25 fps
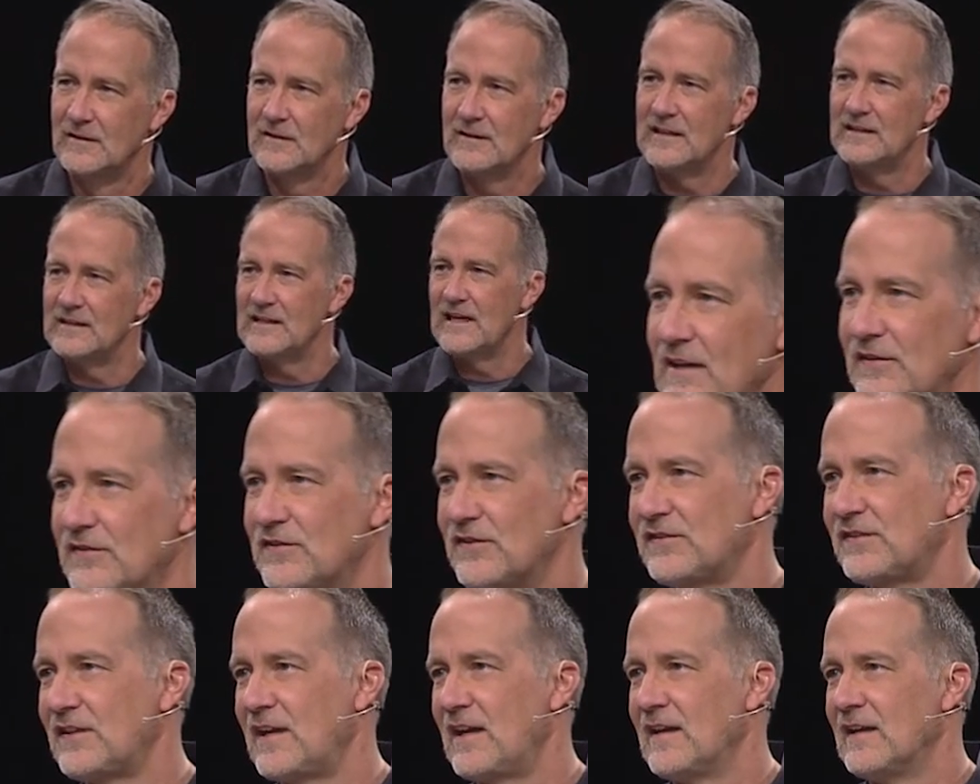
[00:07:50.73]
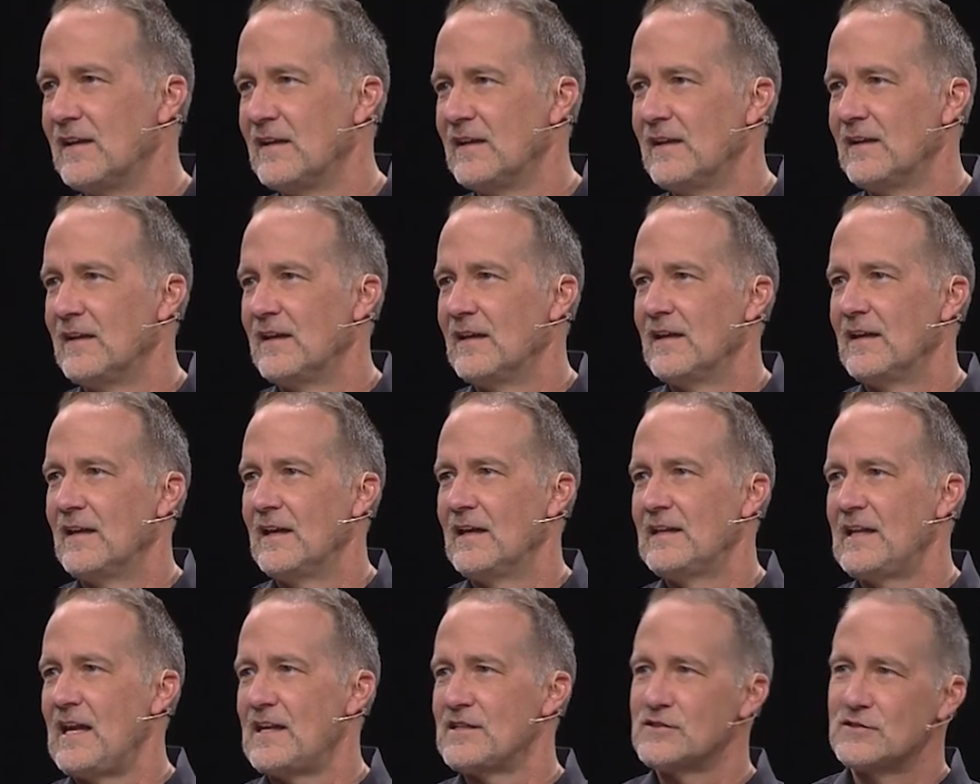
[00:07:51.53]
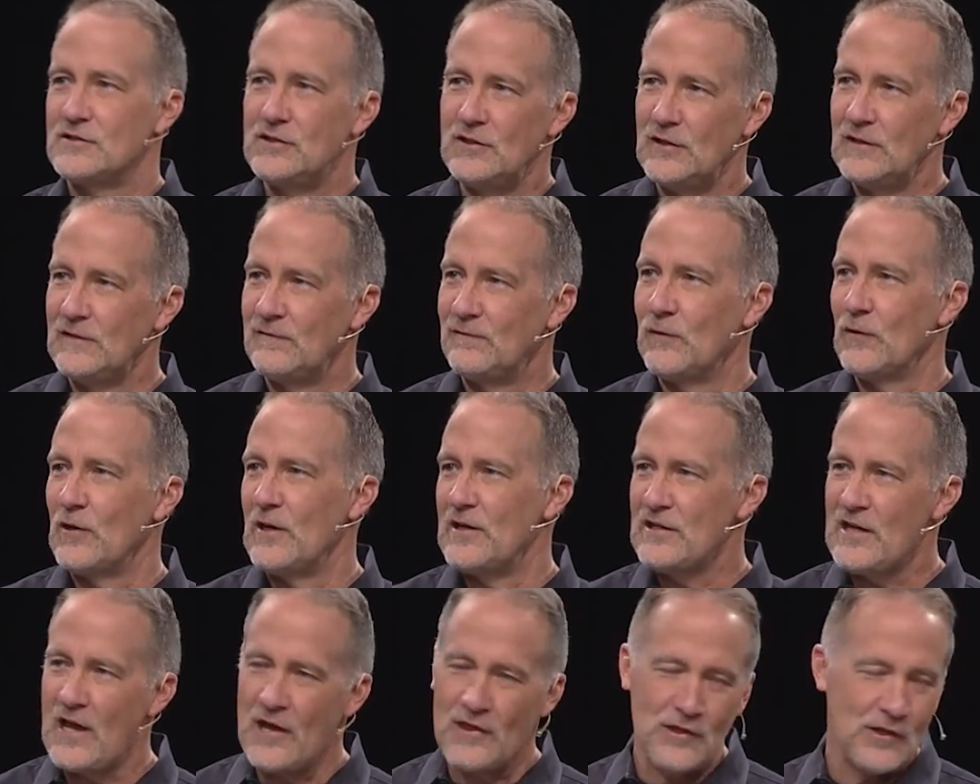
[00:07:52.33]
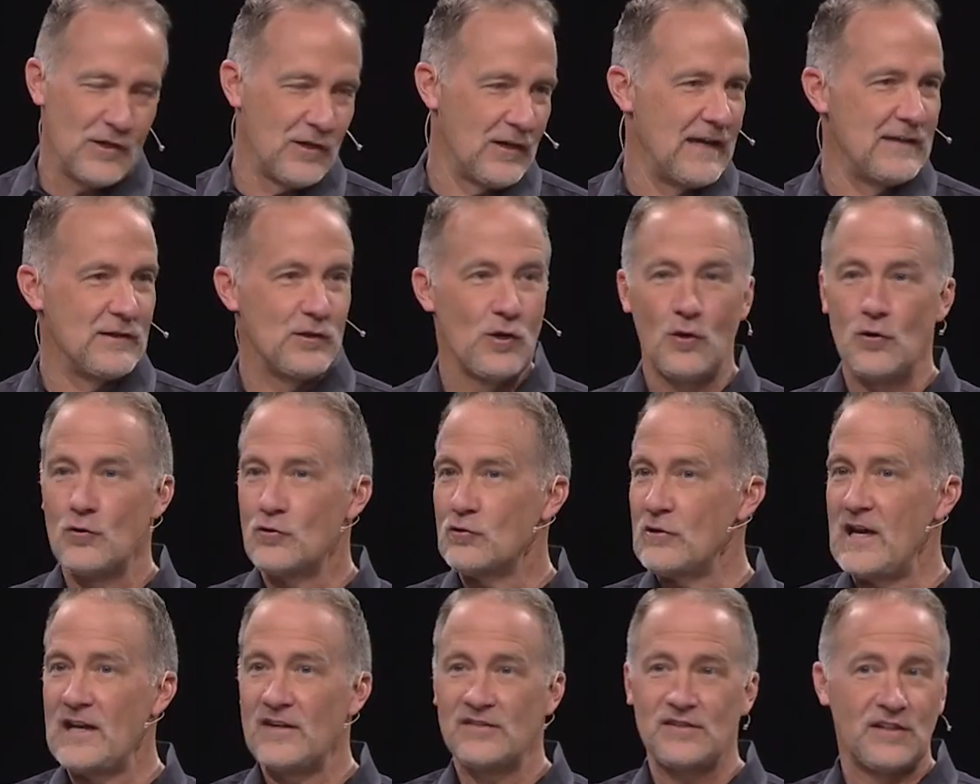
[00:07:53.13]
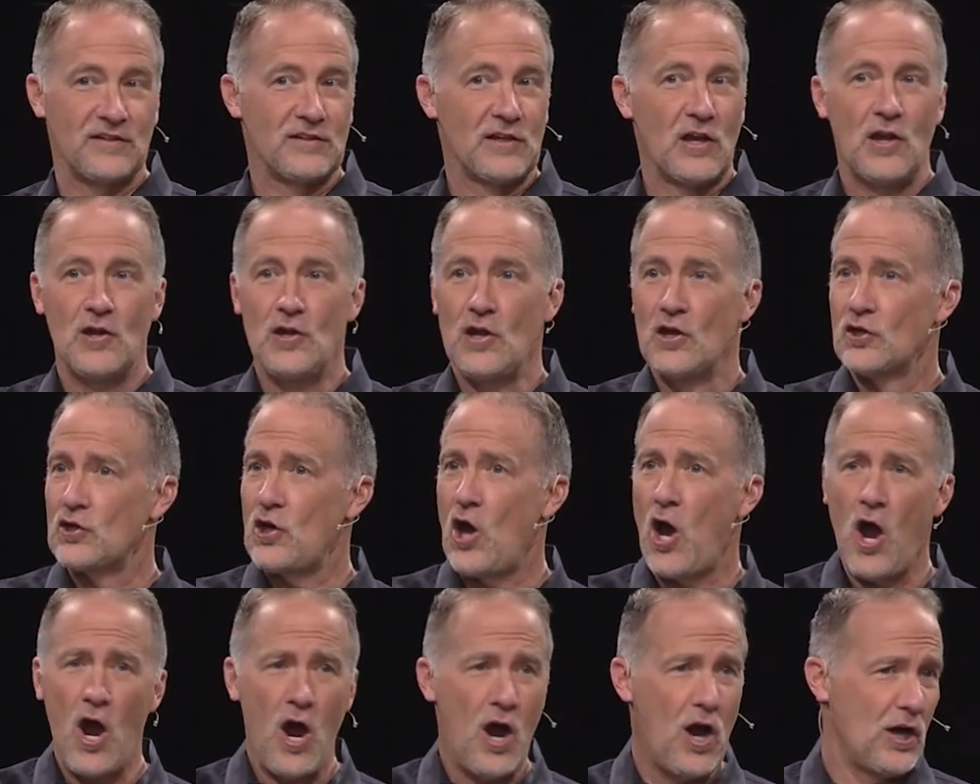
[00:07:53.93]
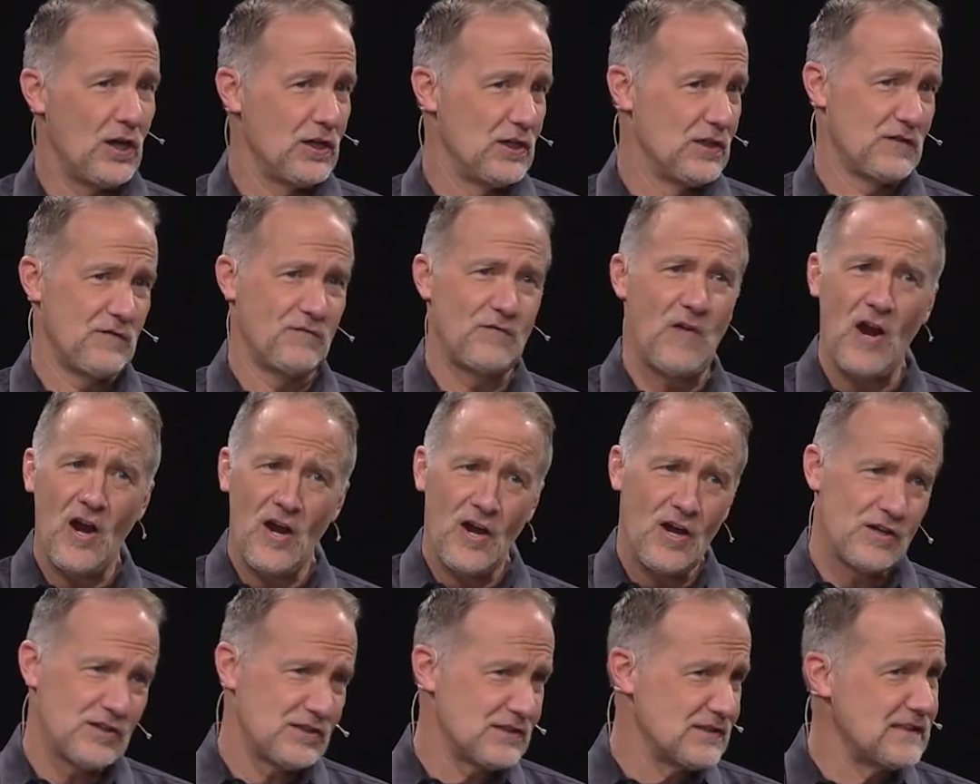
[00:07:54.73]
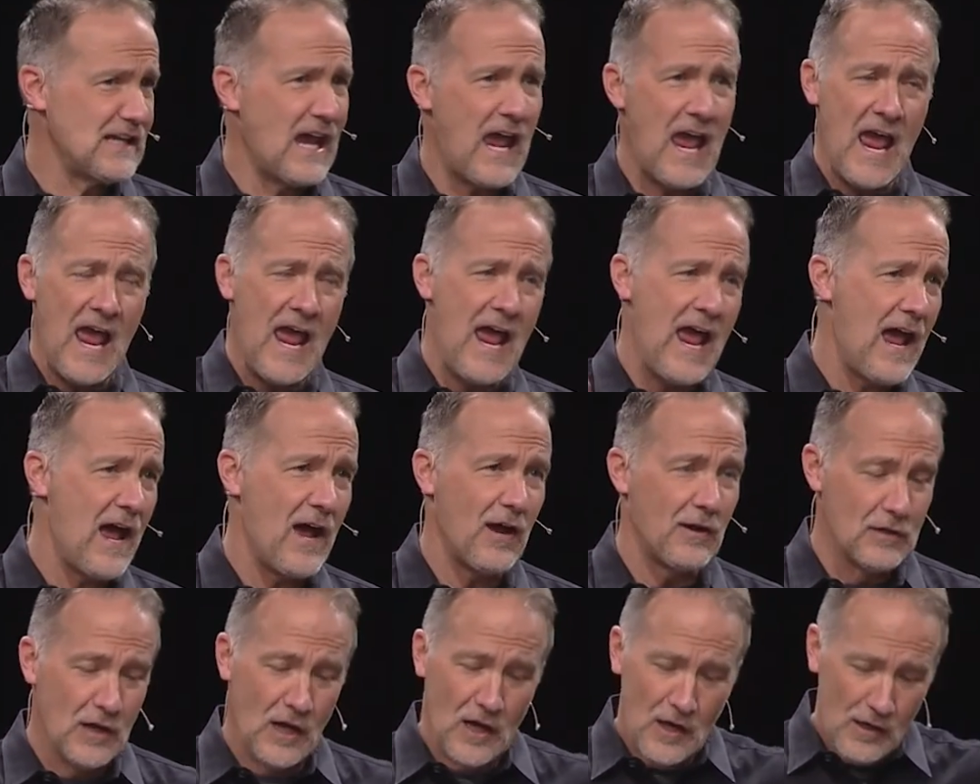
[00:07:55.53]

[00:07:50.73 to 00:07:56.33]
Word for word: the announcer says, and that's good for another, and the whole crowd says, cards, first down.